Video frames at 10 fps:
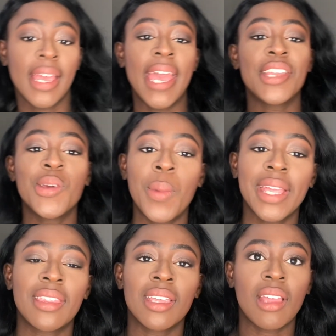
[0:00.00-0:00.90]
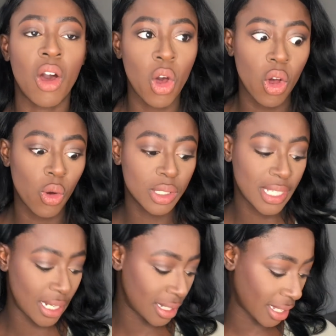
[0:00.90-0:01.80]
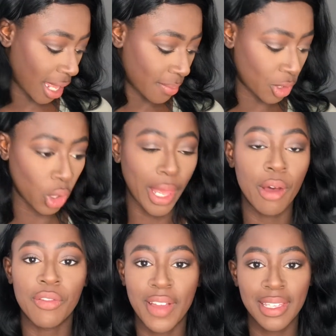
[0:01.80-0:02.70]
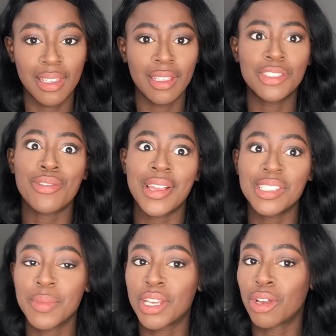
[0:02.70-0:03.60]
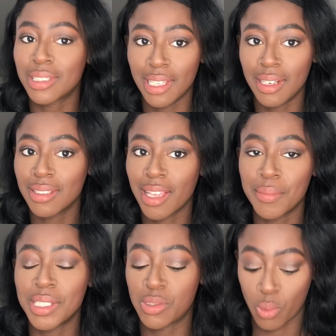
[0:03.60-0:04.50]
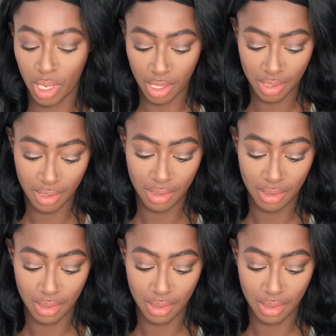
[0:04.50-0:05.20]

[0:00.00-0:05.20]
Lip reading: And you might think that, telling them they'll get offended. Trust me, not telling them is worse.